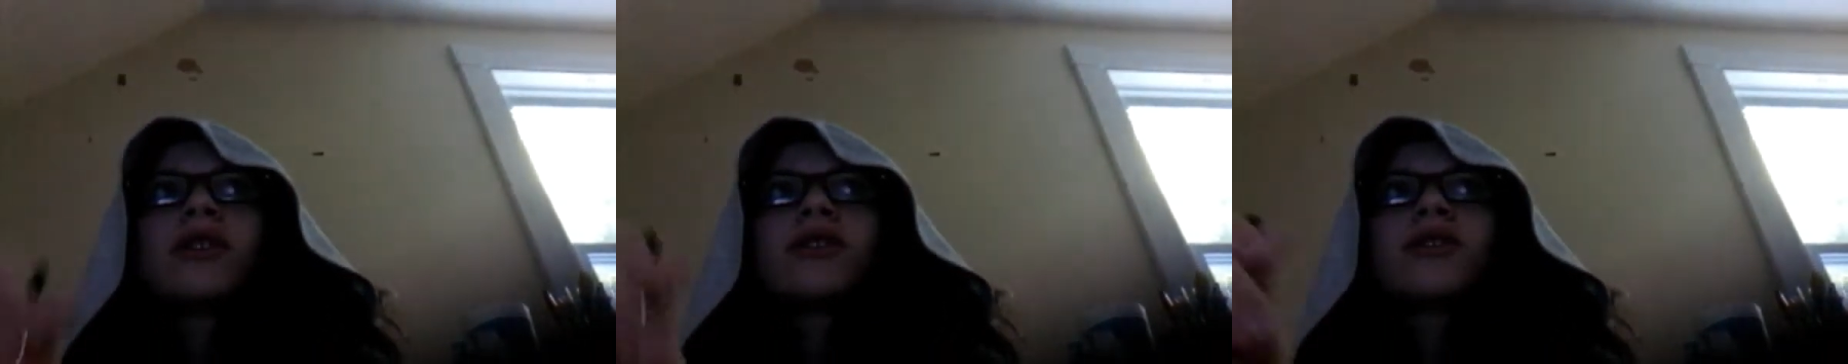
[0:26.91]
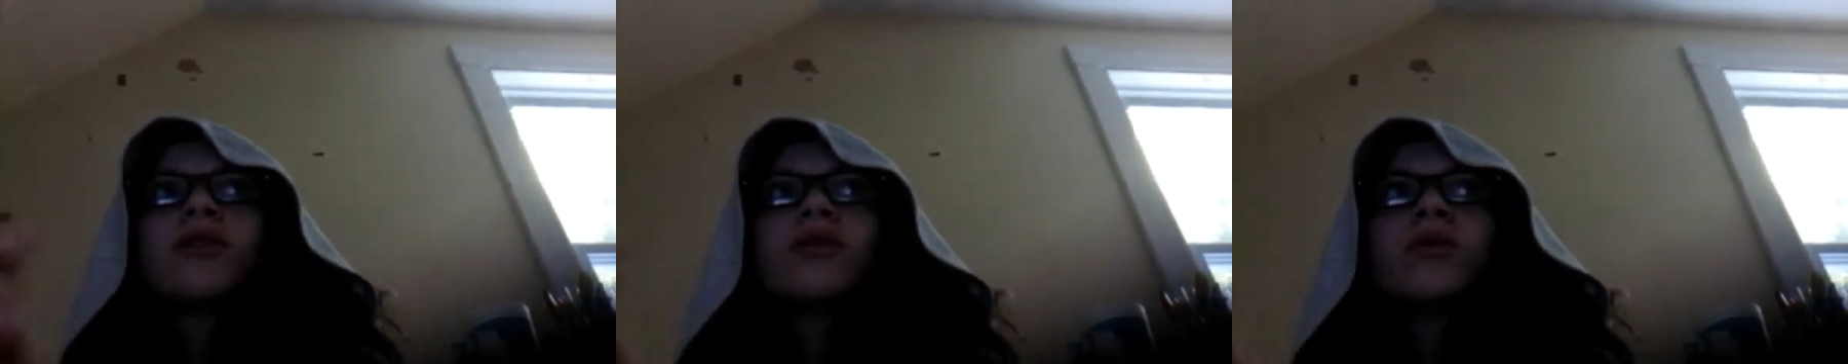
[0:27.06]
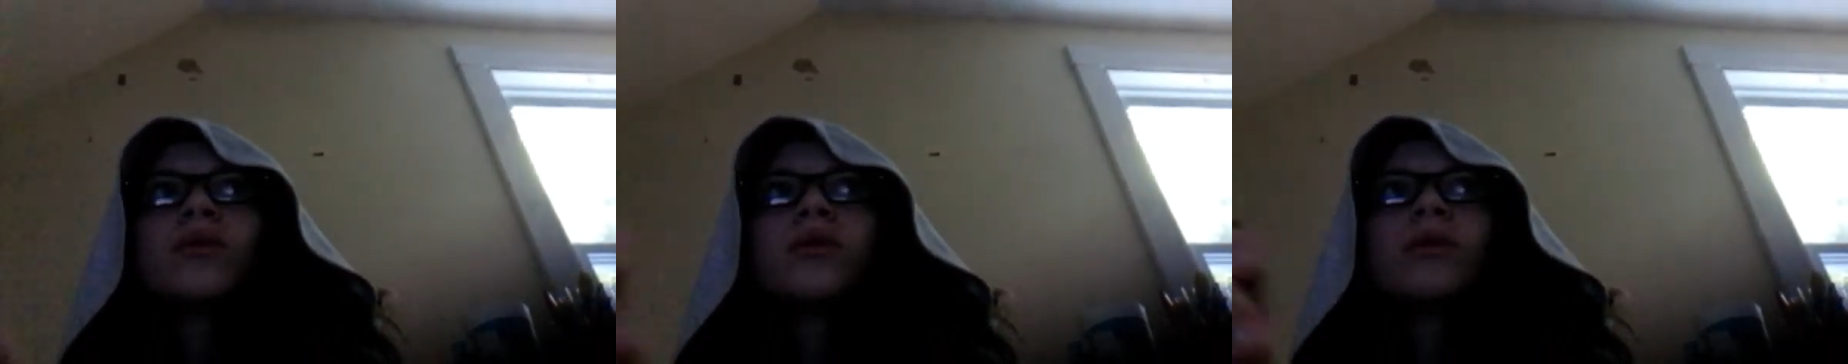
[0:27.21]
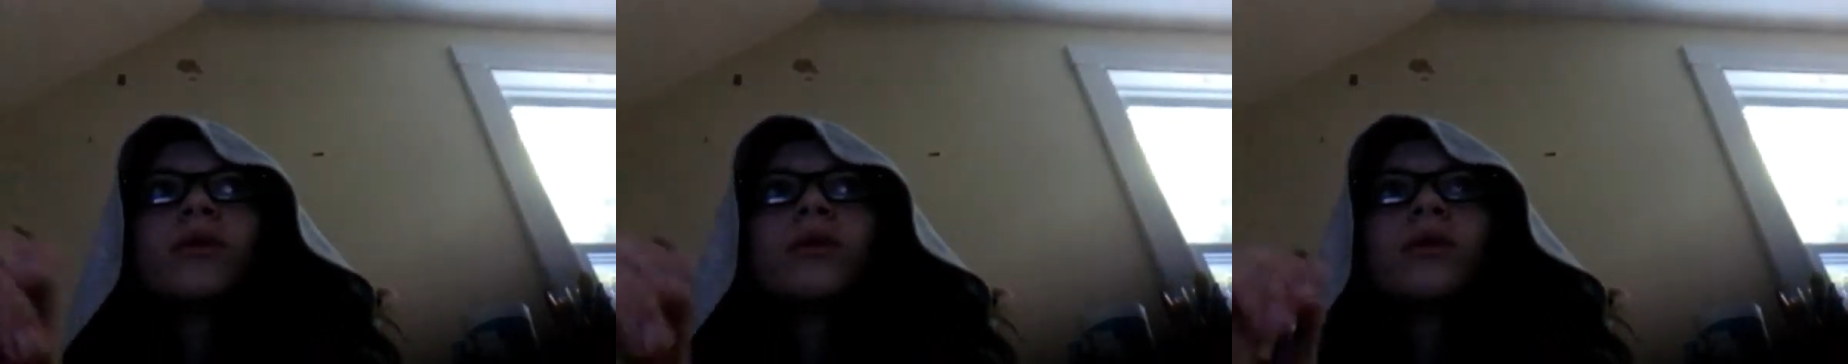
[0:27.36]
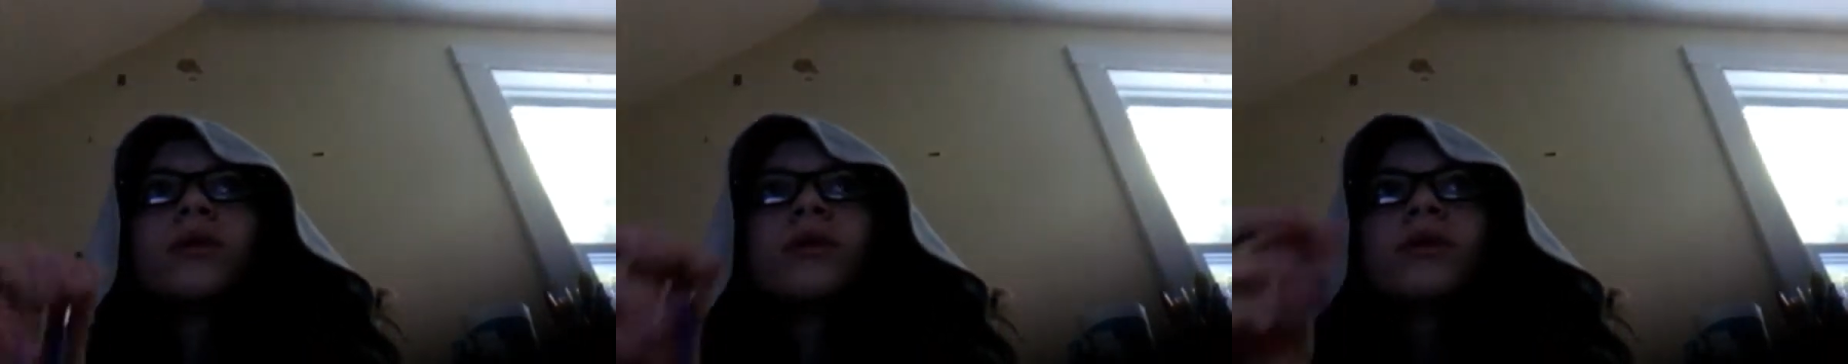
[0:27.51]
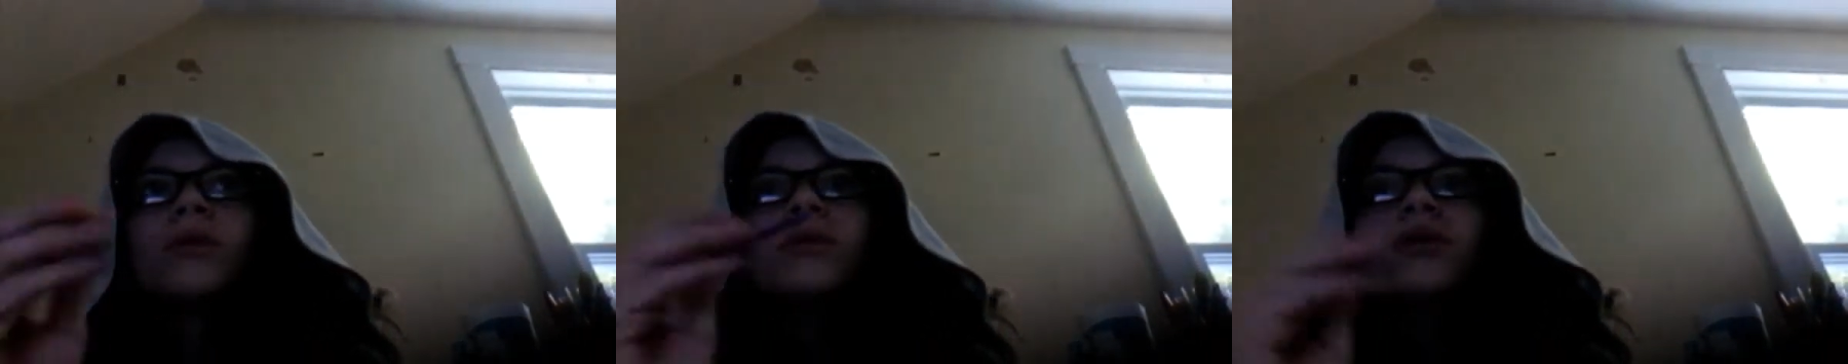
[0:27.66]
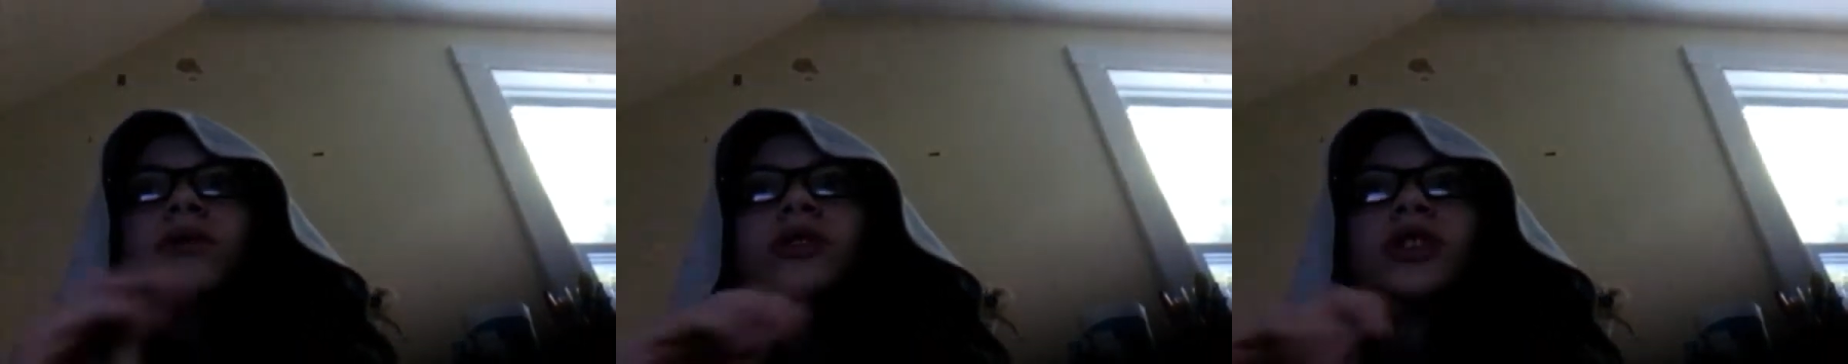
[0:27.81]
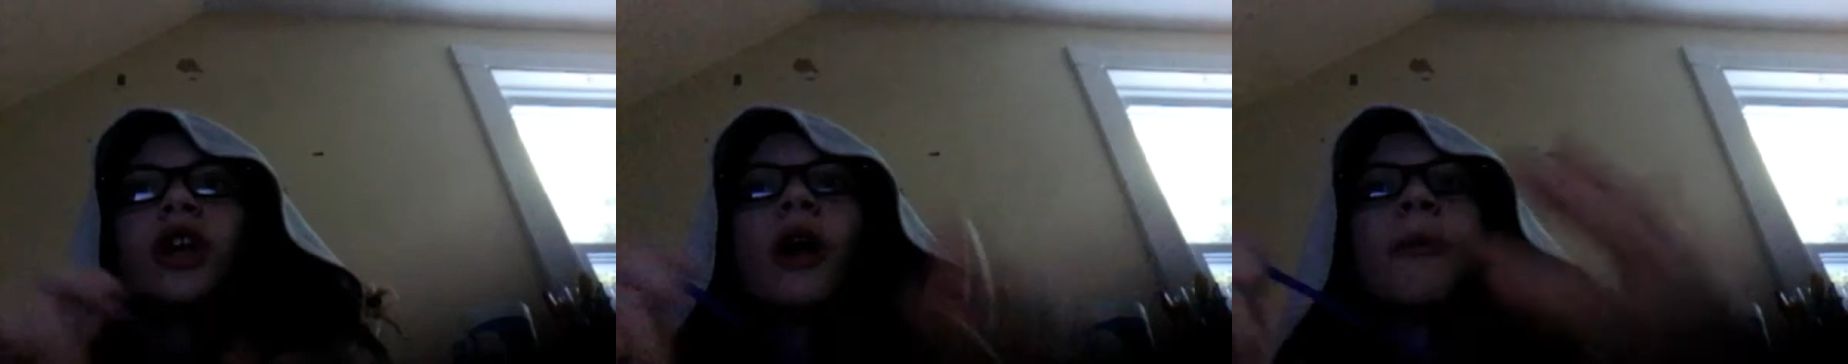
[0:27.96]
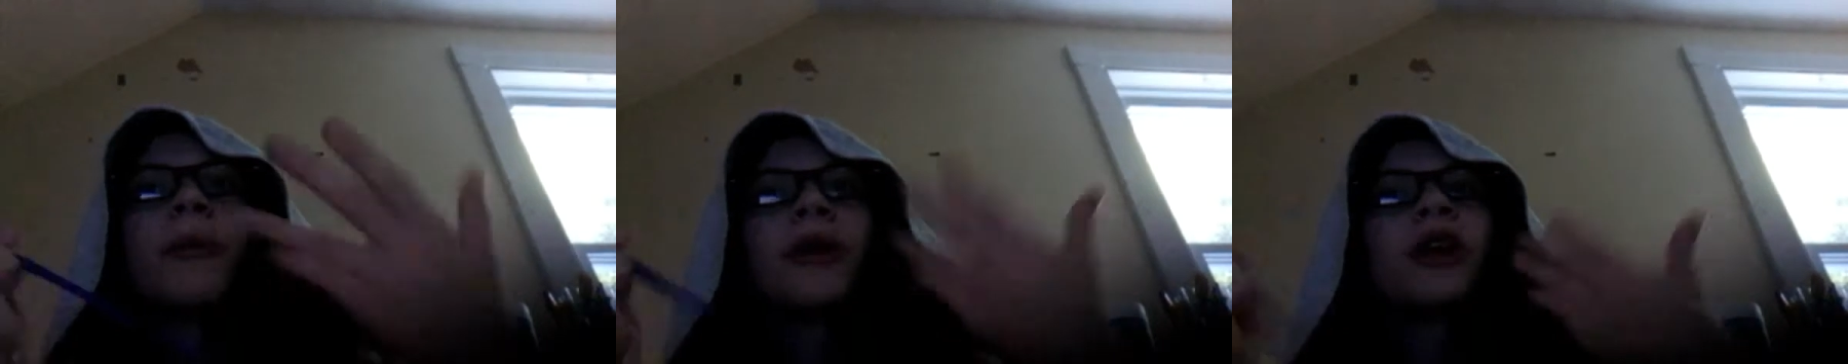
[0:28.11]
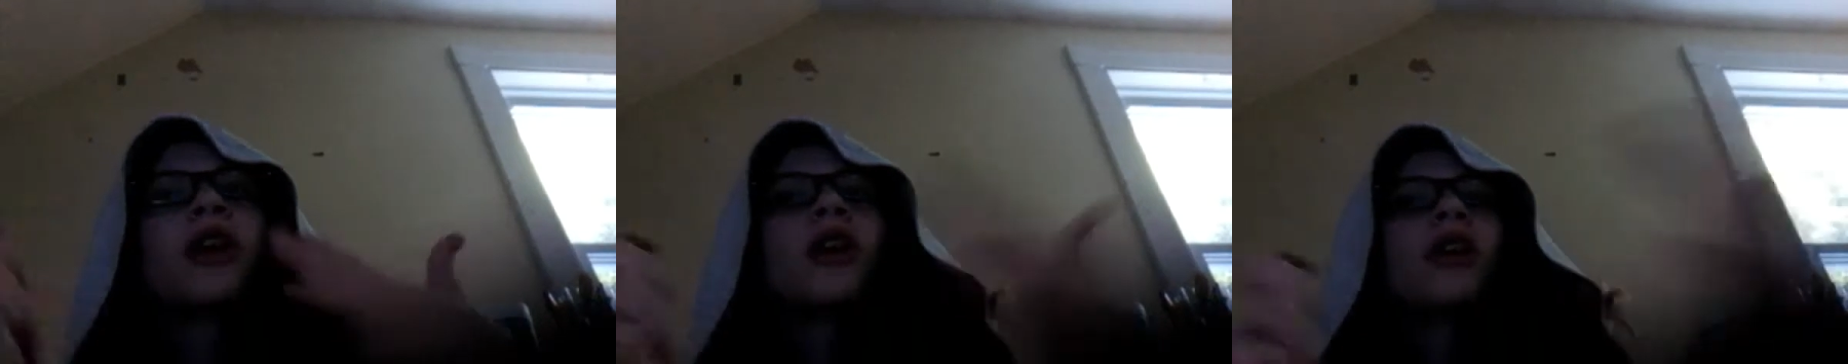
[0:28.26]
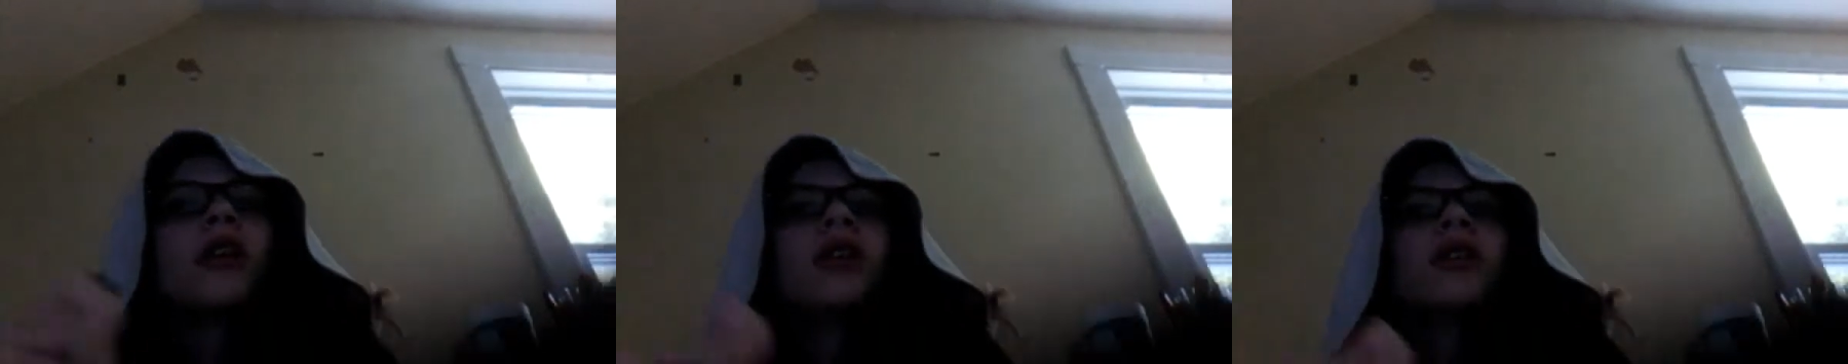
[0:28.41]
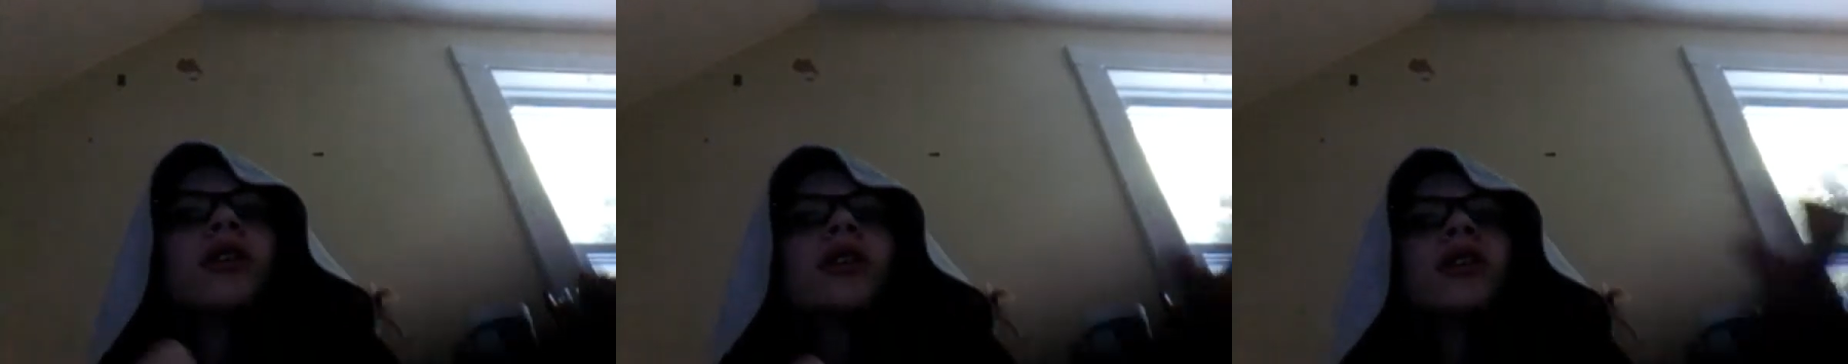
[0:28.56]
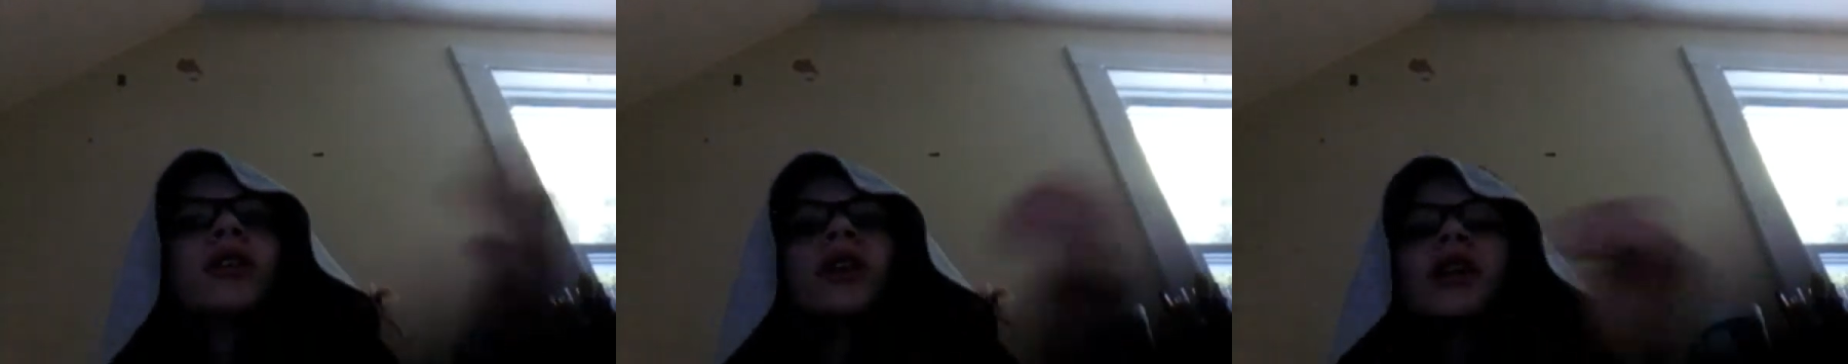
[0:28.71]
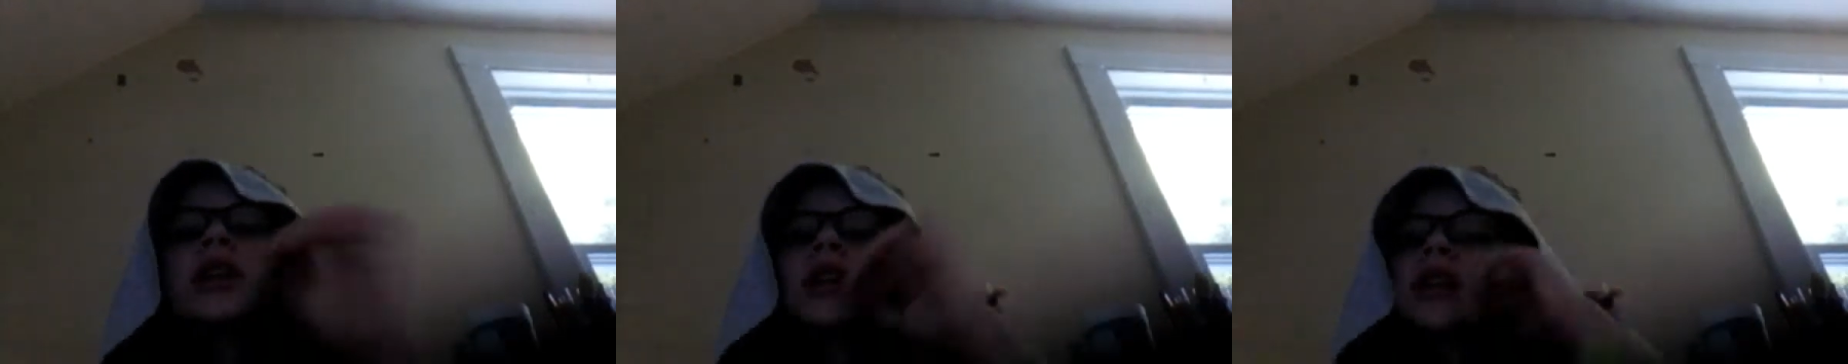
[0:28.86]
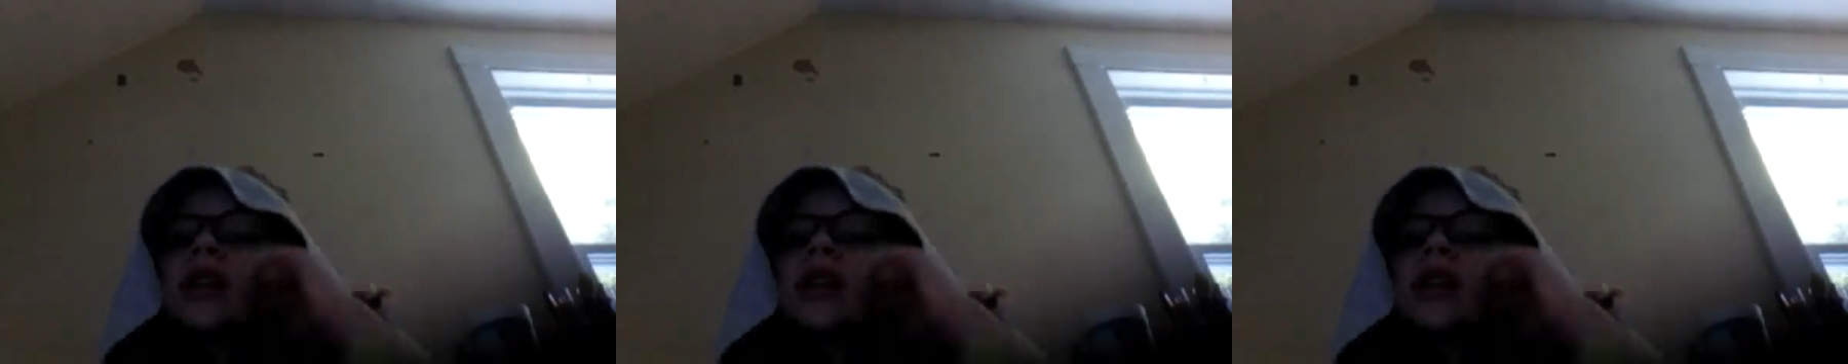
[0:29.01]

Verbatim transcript: to school shopping haul